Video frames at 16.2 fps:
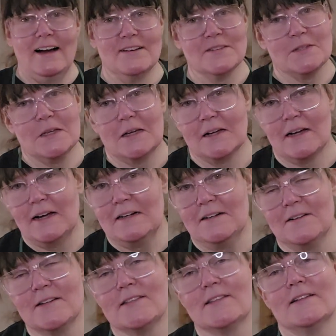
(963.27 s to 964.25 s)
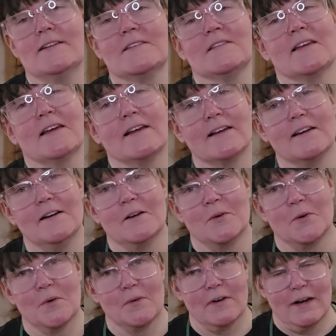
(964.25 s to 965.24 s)
I noticed, I was like,
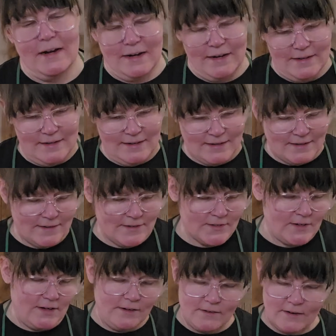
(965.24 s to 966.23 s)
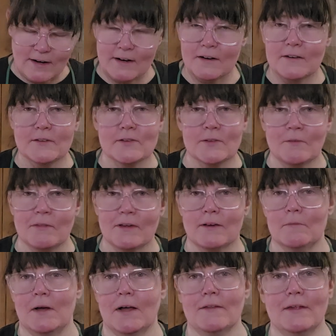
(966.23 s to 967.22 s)
oh great, should I try to do
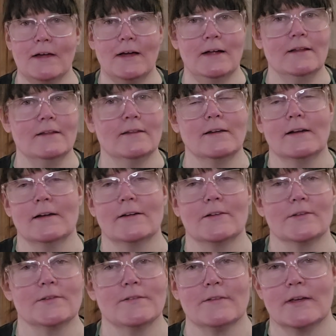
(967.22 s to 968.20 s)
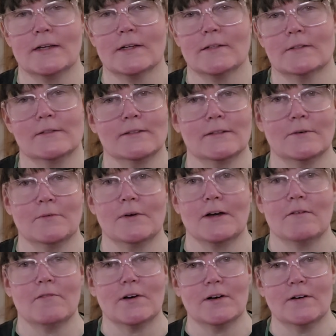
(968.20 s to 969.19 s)
something about that? And then I just was like, oh,
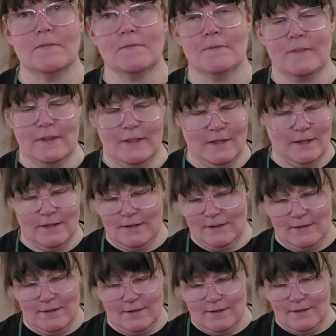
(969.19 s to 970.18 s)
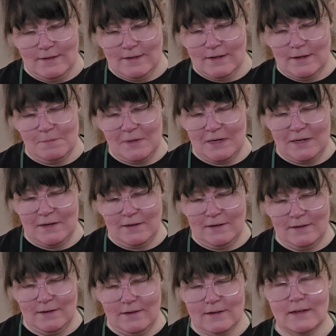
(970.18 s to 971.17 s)
whatever. I mean,
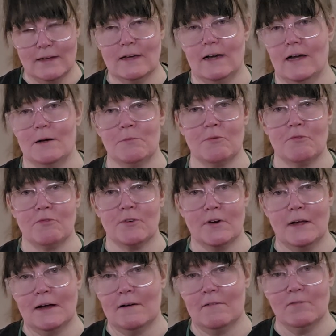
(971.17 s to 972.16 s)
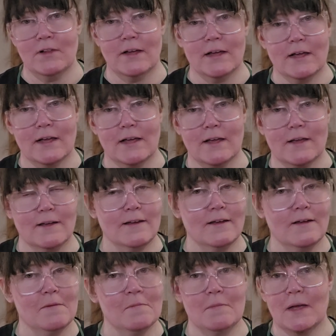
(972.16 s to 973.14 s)
I'd prefer to have like
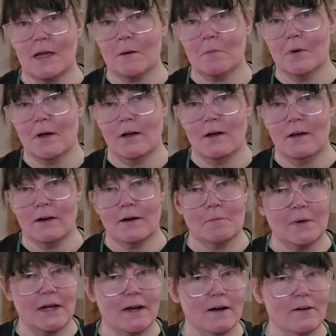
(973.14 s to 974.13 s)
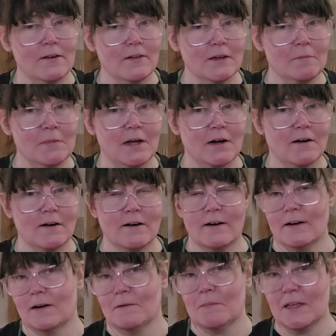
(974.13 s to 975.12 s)
makeup on and my hair looking
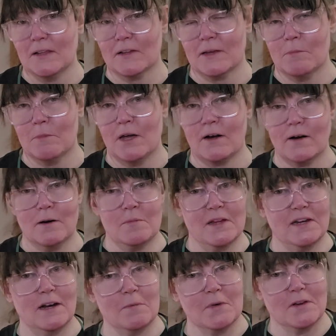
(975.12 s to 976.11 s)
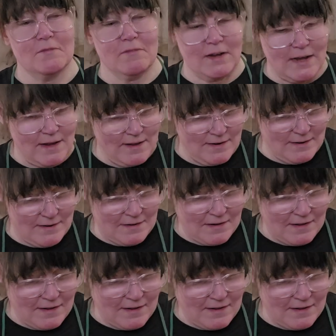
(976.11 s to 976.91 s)
better and me looking better and me not being fat,